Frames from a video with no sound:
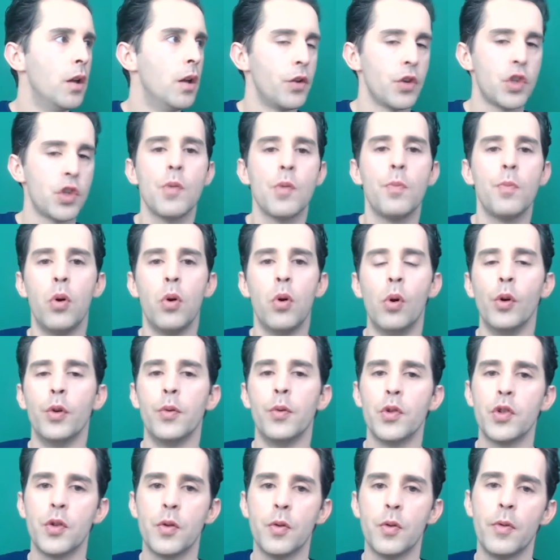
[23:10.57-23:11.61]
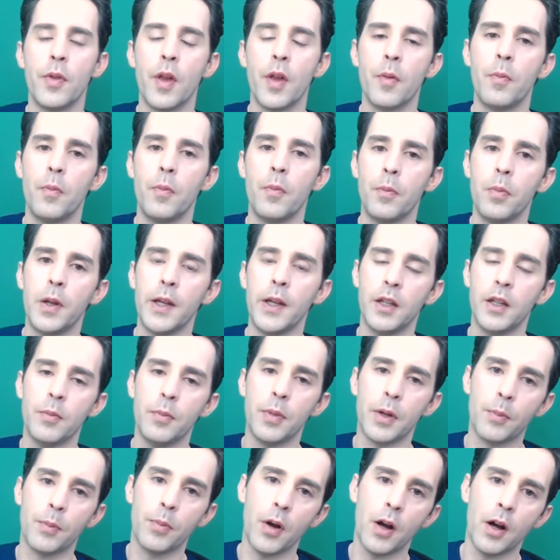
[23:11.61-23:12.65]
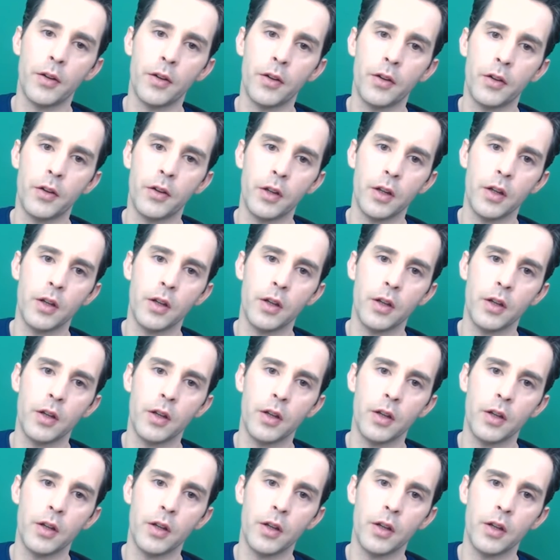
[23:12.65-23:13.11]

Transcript: the supporters that played a big part